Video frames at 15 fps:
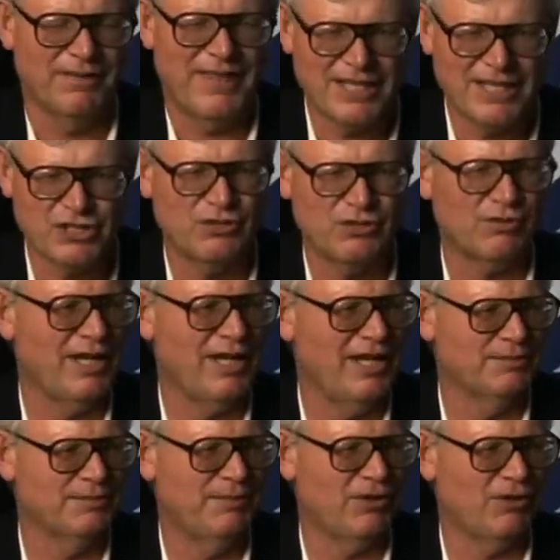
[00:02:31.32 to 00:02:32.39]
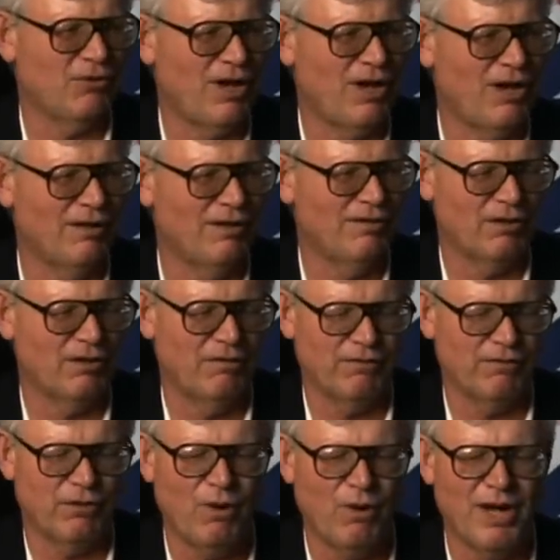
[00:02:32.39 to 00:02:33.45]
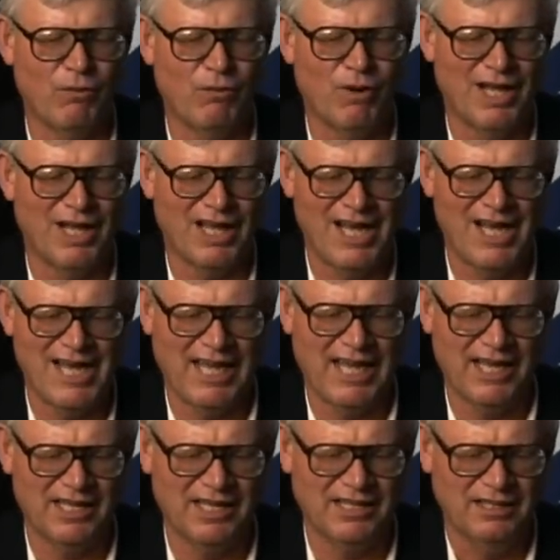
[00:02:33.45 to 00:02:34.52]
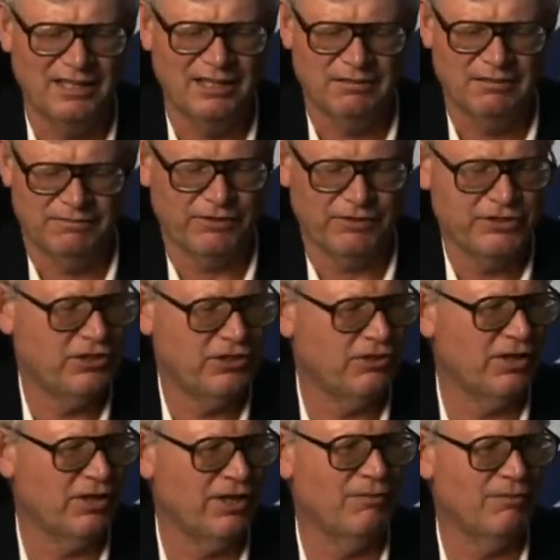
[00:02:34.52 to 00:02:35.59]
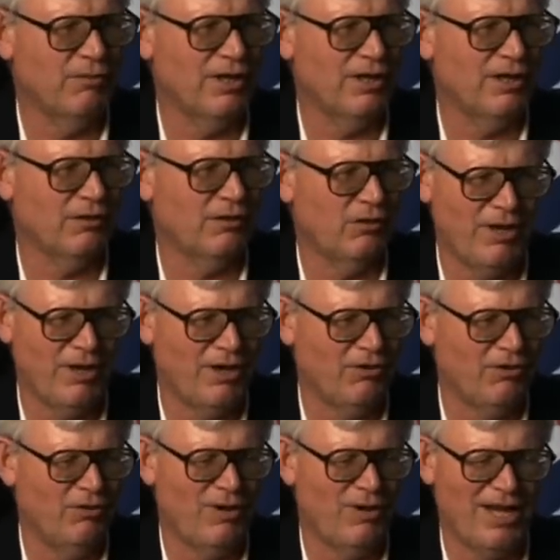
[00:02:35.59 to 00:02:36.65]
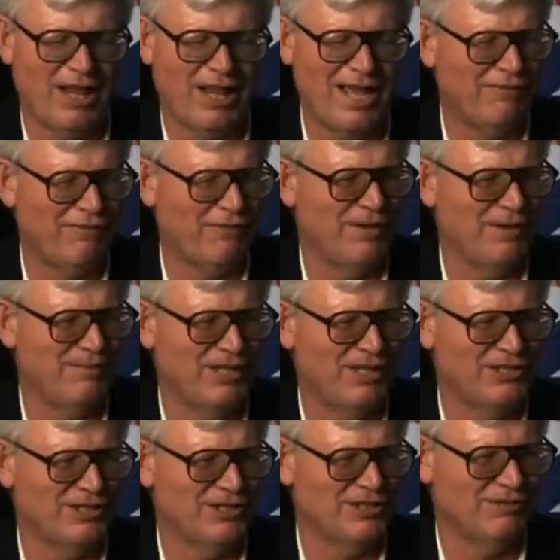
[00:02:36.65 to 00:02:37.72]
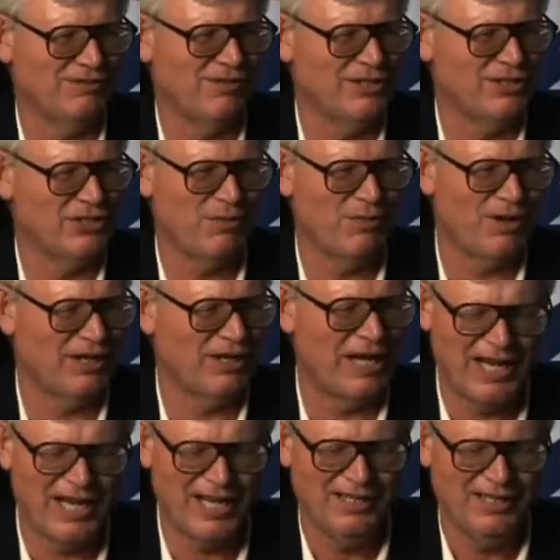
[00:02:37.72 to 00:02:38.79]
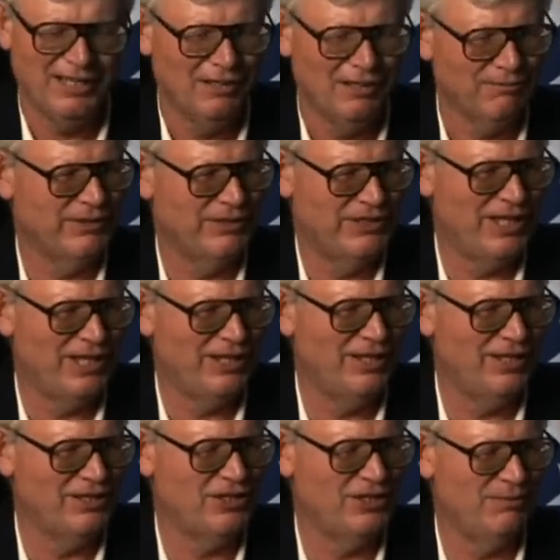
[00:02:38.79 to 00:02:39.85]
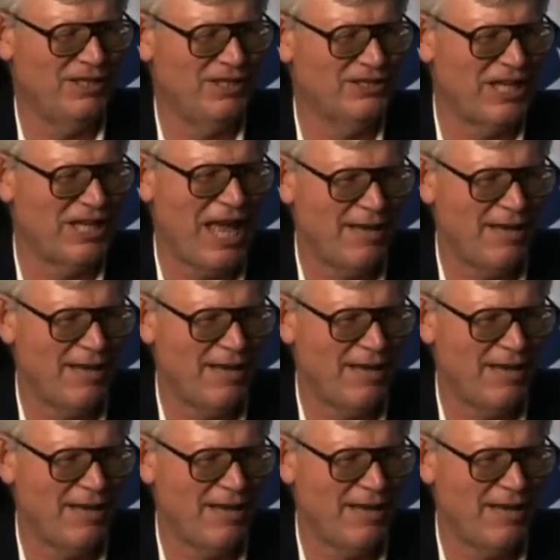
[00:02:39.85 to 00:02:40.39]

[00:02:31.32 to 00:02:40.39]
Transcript: that story has been around for quite a while. I first heard it when a lawyer who I like very much and is a very smart guy presented this to me as the